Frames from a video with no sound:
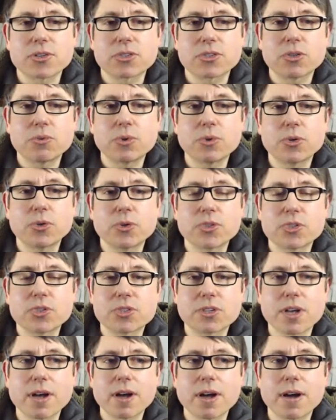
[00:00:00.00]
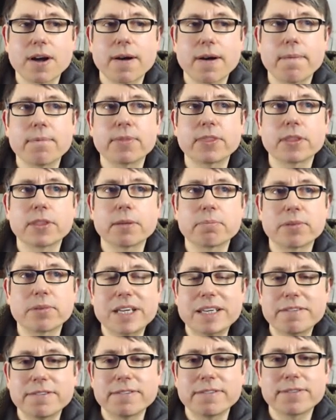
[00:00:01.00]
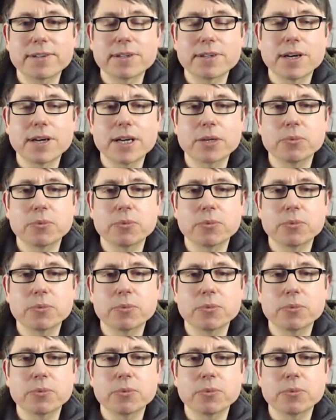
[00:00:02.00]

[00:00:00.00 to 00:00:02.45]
towards the brief, if you like,